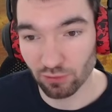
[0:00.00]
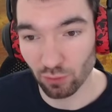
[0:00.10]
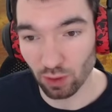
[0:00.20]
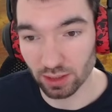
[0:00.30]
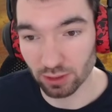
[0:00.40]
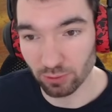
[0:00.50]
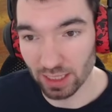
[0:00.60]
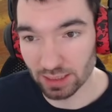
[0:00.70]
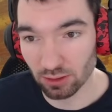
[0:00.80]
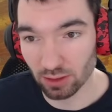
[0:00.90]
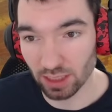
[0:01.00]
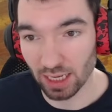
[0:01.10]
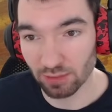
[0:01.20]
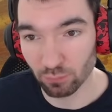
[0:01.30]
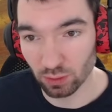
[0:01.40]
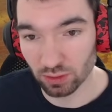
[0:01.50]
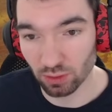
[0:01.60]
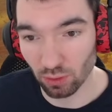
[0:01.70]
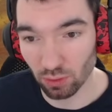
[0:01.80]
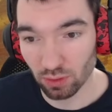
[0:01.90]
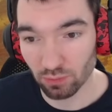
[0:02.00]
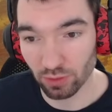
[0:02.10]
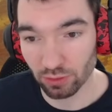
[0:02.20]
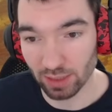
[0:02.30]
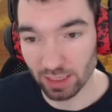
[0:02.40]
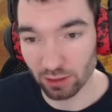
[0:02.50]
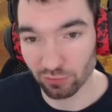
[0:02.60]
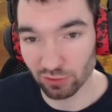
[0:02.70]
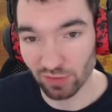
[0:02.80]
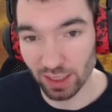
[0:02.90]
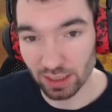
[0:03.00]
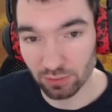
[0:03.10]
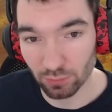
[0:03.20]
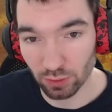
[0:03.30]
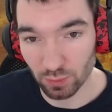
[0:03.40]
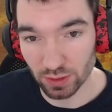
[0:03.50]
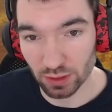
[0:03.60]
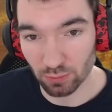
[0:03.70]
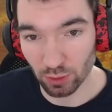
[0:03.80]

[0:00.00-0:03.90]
For the Relic slot, I would go with Relic of Defender in World vs.